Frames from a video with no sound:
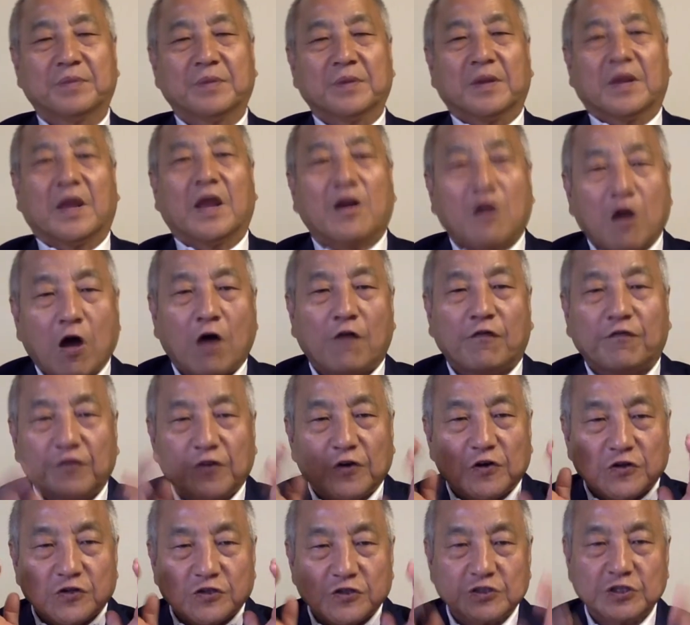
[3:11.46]
and
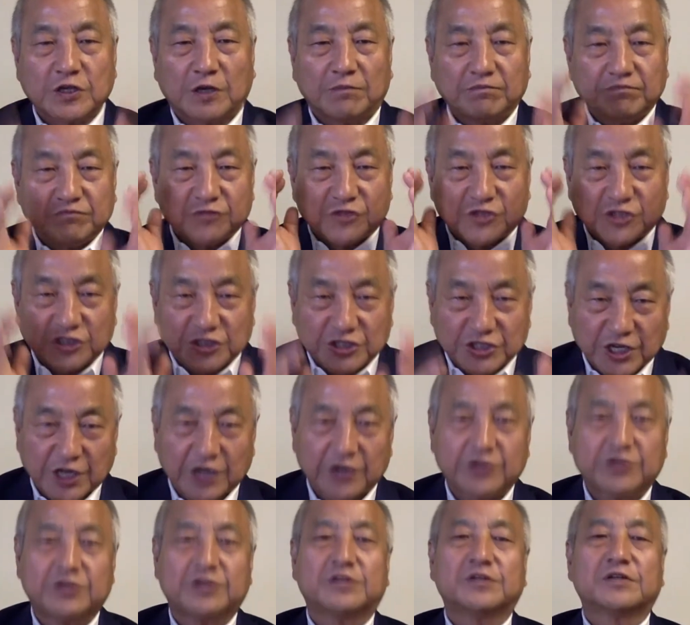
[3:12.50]
offer some
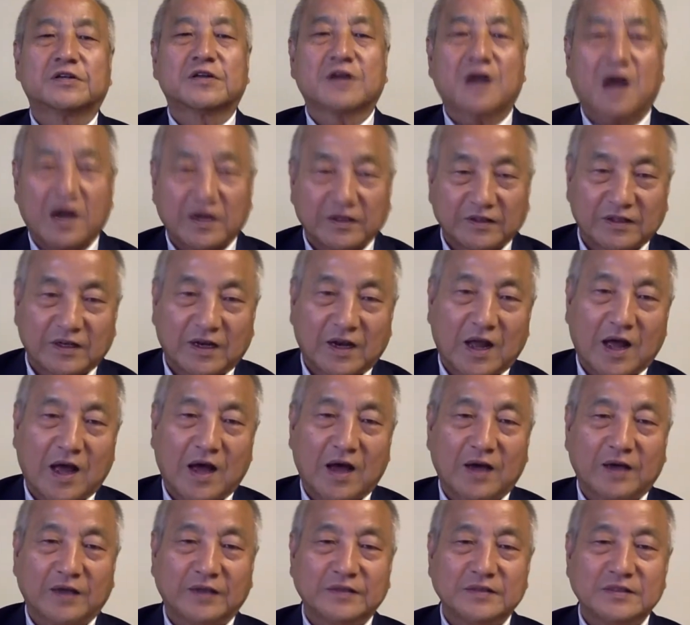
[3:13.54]
general
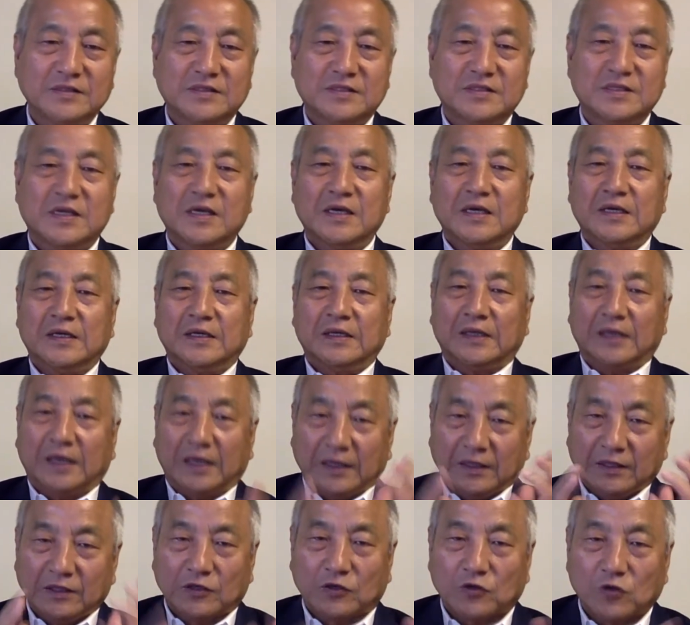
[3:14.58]
guidelines
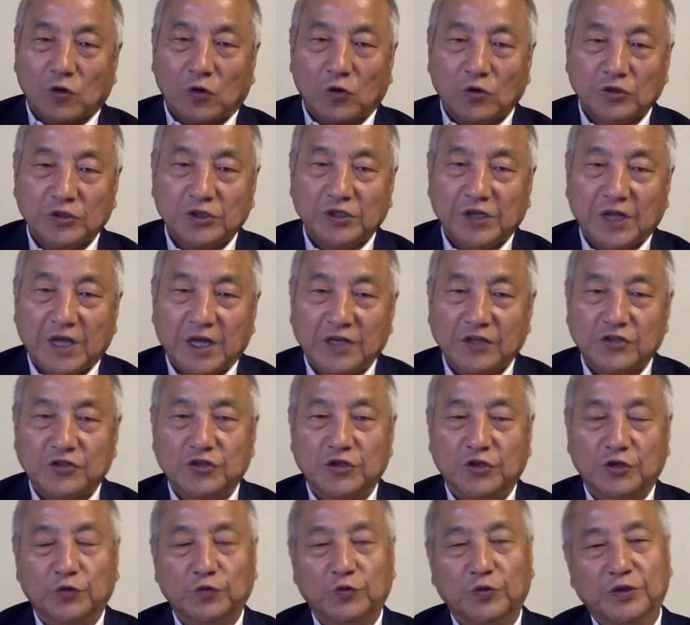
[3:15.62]
in the
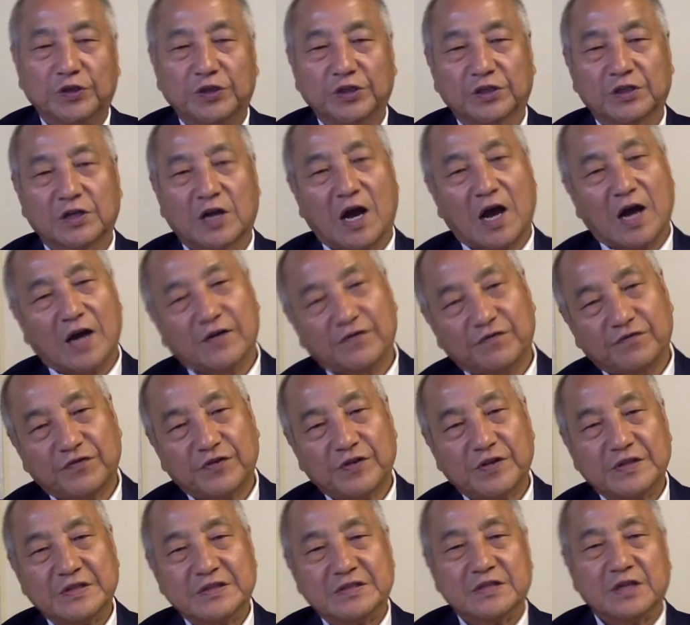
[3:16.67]
coordination with the
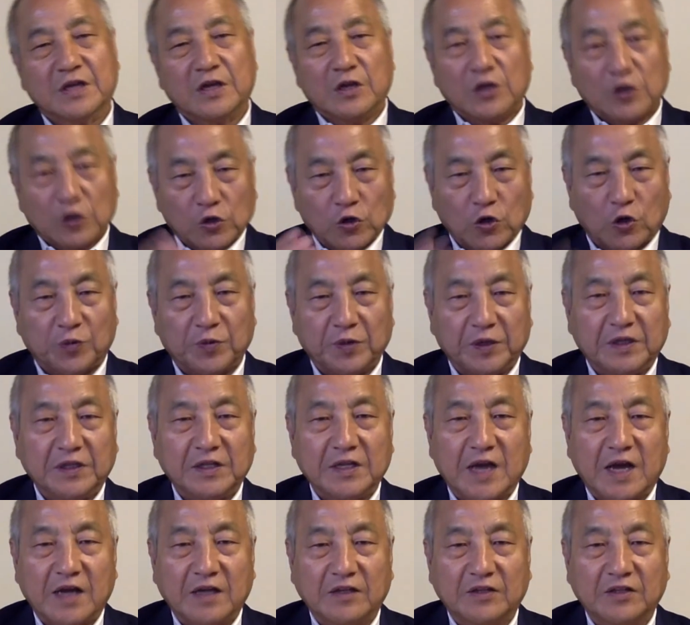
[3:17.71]
conference
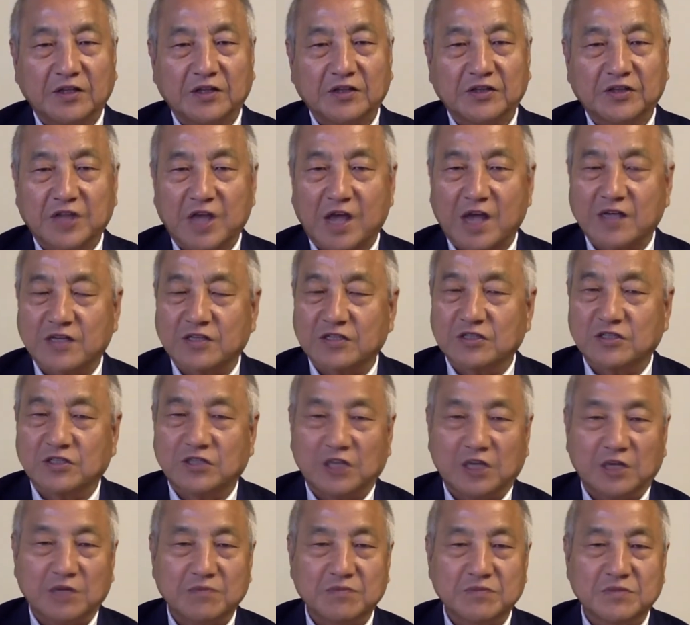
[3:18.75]
COVID-19 task
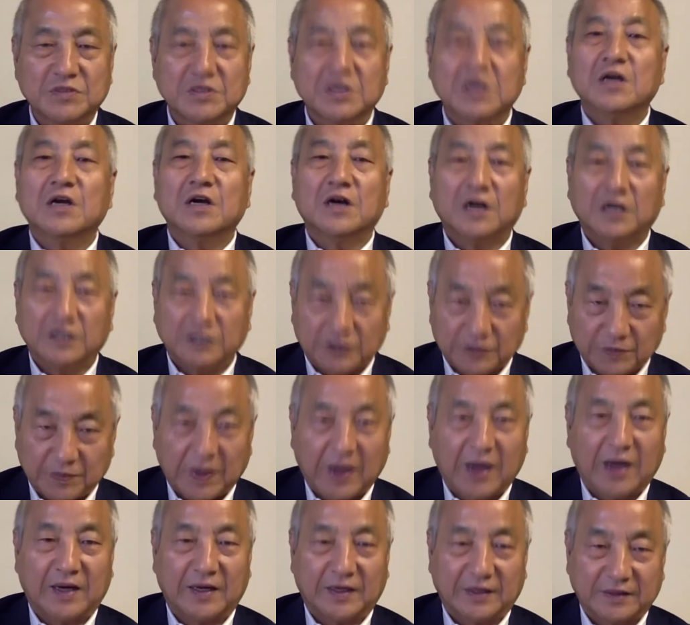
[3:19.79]
team's
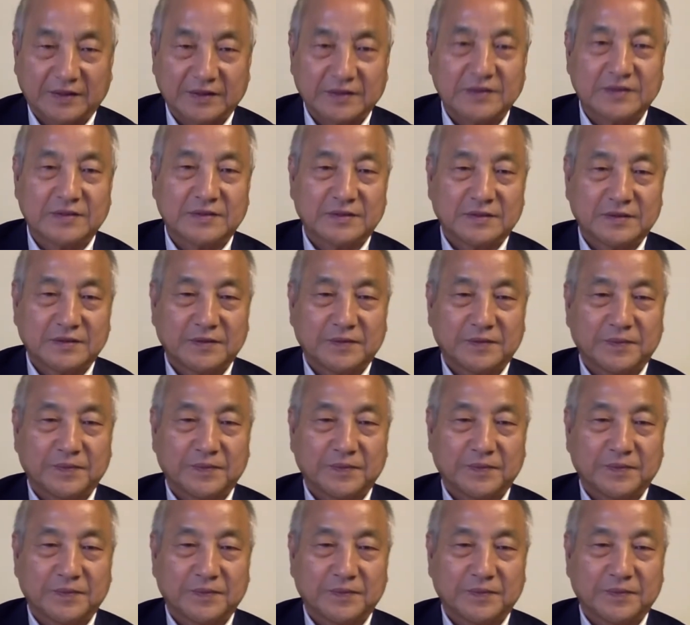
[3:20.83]
advice.